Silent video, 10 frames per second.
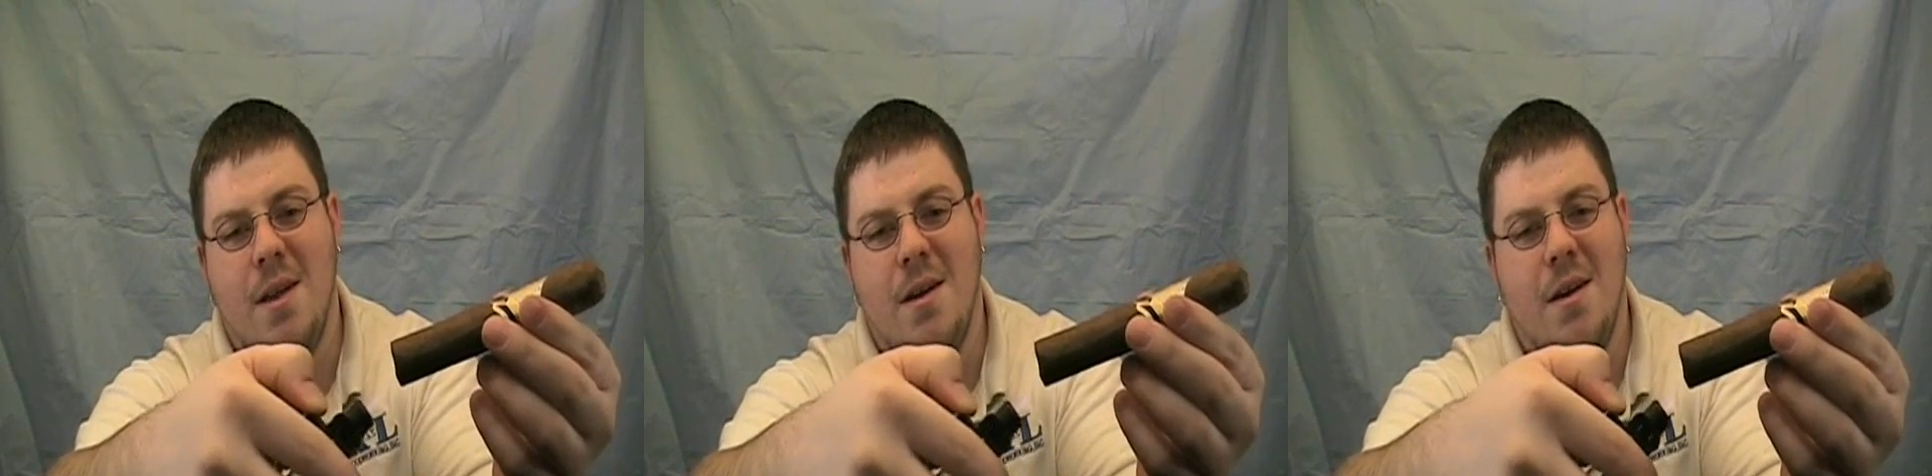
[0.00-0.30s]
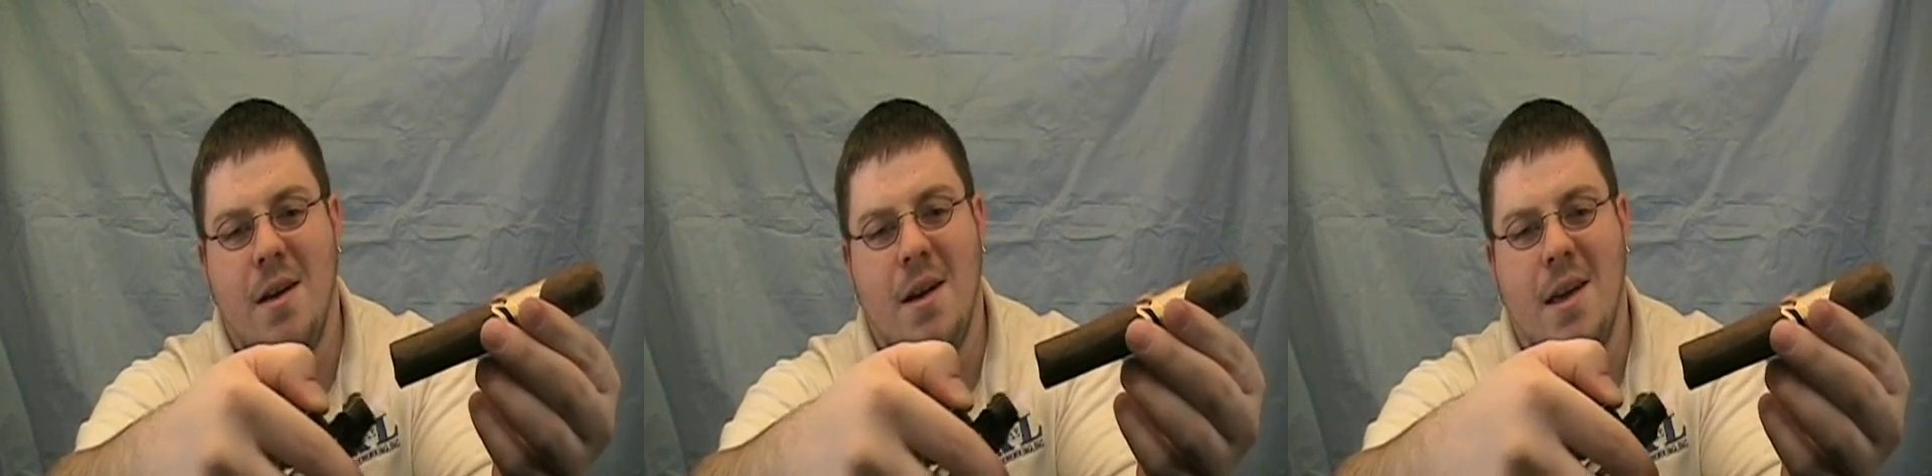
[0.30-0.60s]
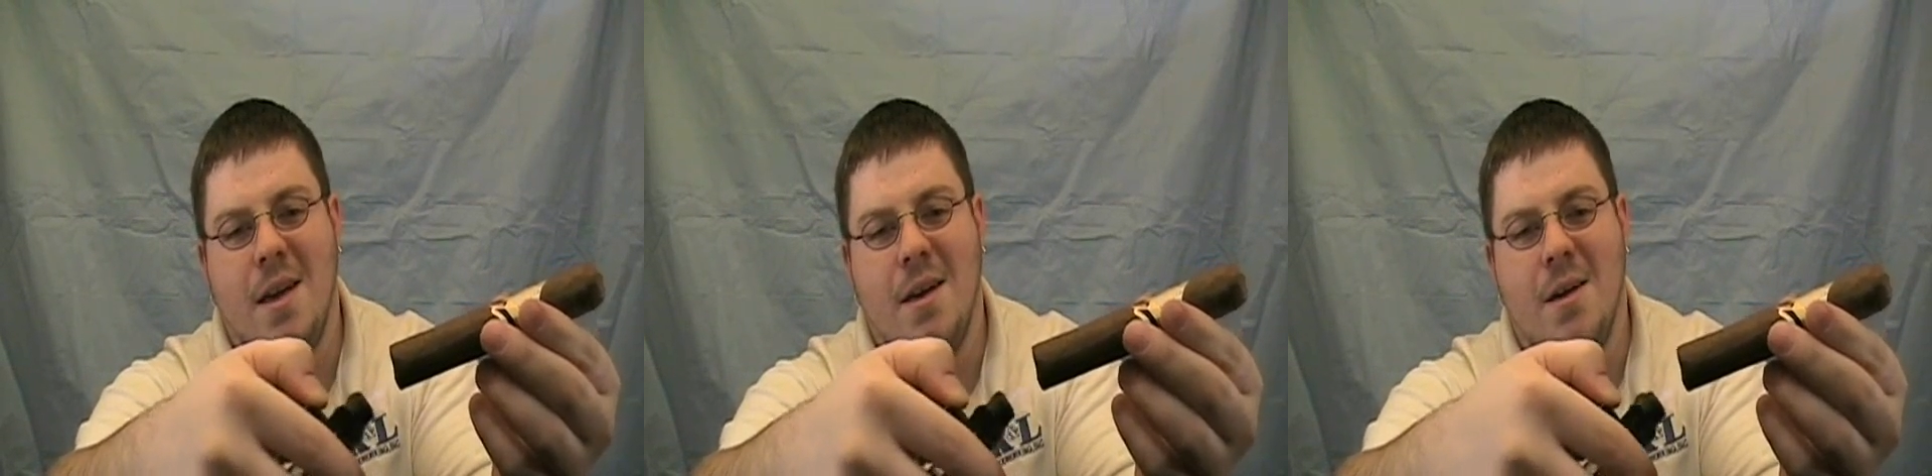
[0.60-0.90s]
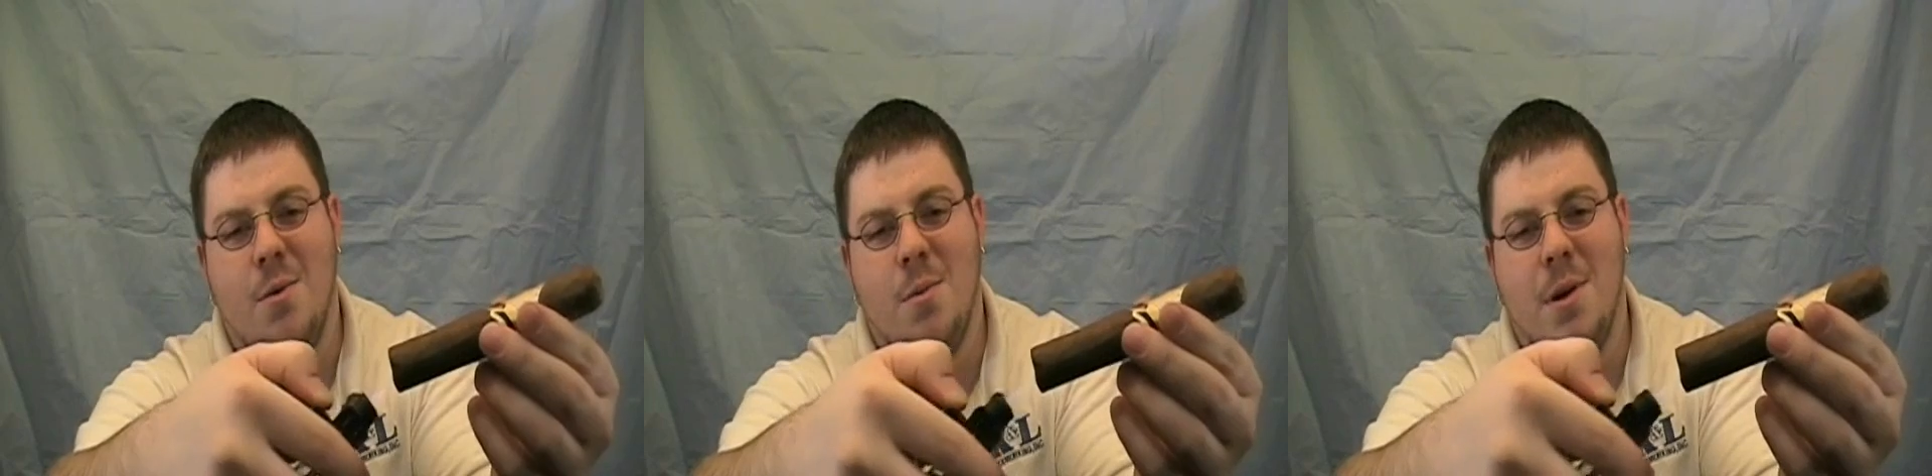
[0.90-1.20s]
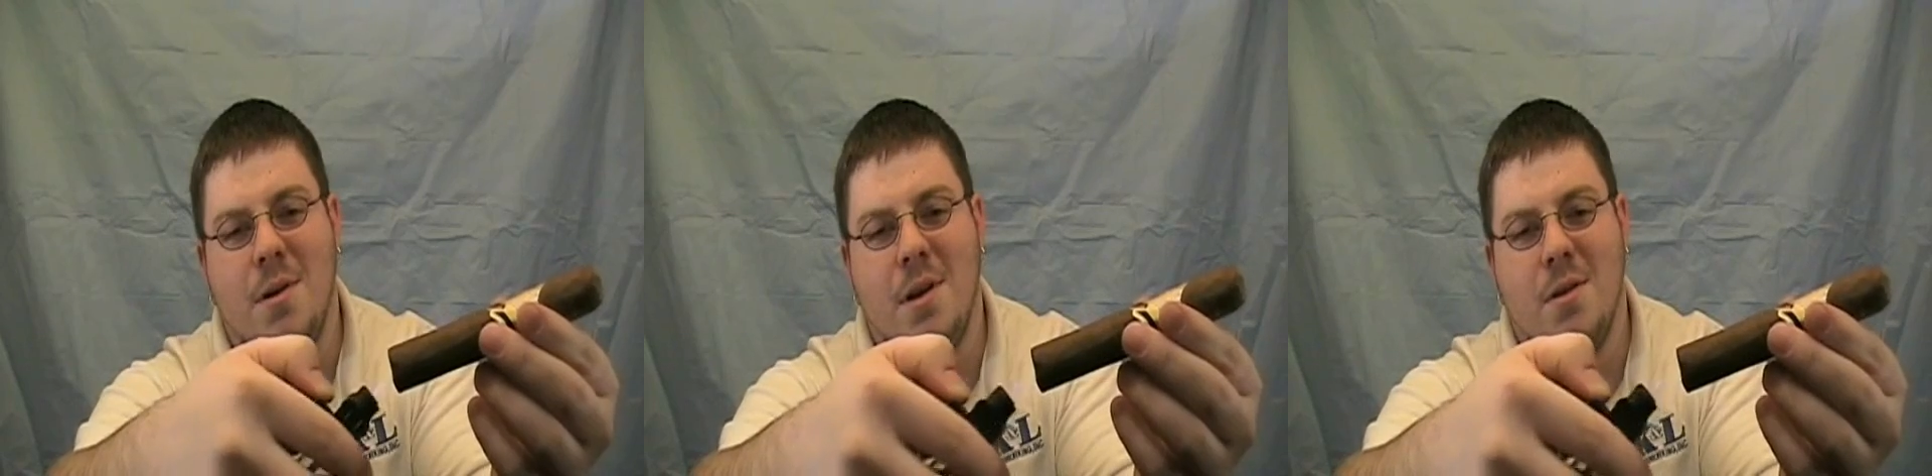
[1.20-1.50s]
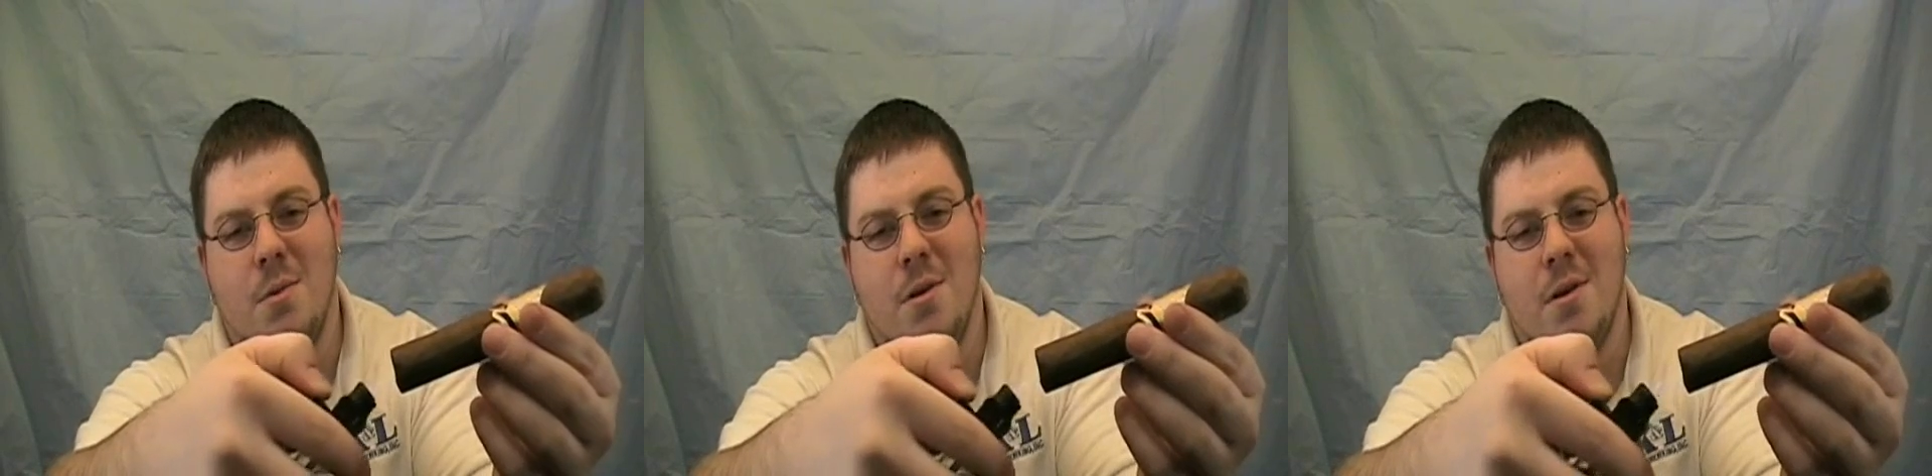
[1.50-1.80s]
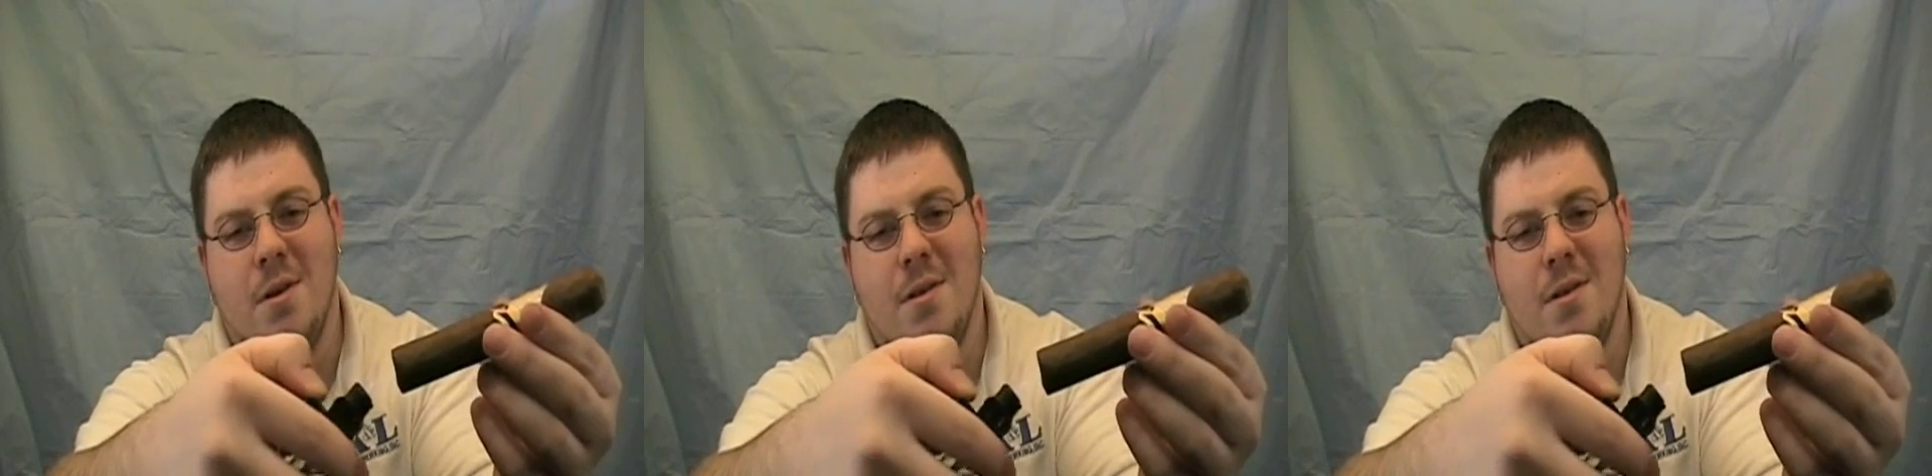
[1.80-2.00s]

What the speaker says: and I won't be able to get it to work.